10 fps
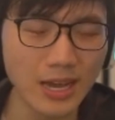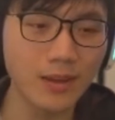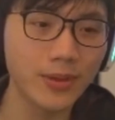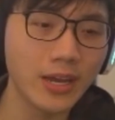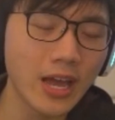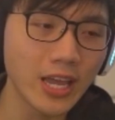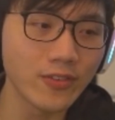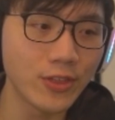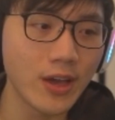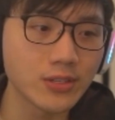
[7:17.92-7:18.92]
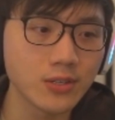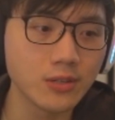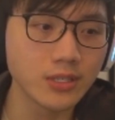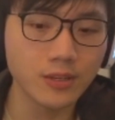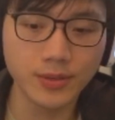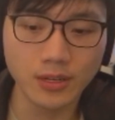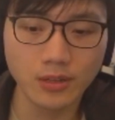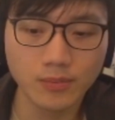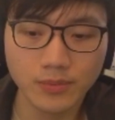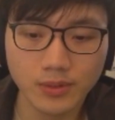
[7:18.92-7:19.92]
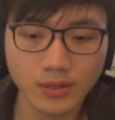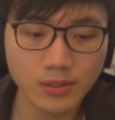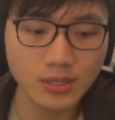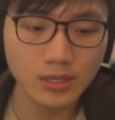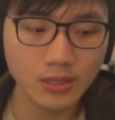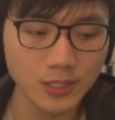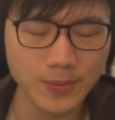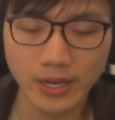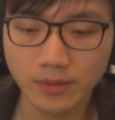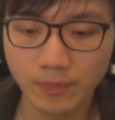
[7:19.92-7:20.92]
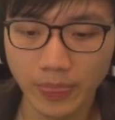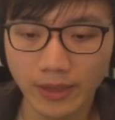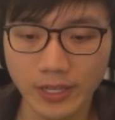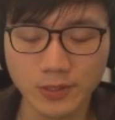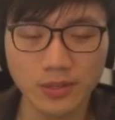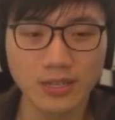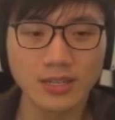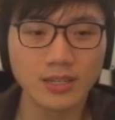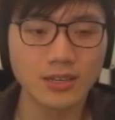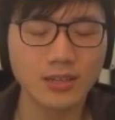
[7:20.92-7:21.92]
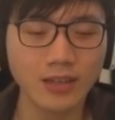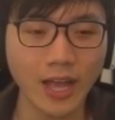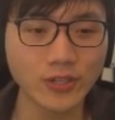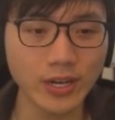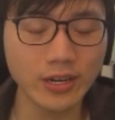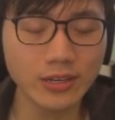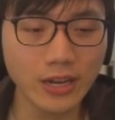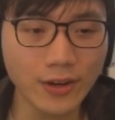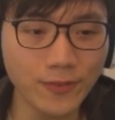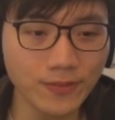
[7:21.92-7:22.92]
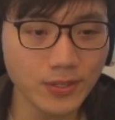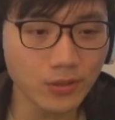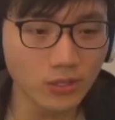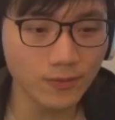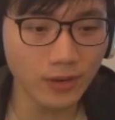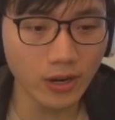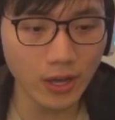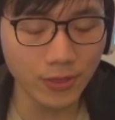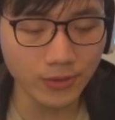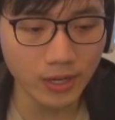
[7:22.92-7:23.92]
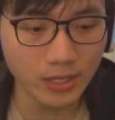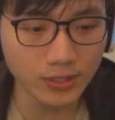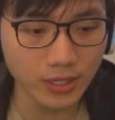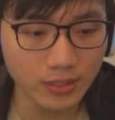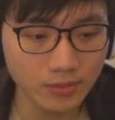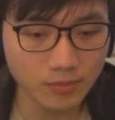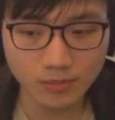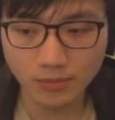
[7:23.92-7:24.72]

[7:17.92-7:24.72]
Oh man, I gave a thousand gold to Camille. That's bad. It, I traded 950 gold for uh, 300.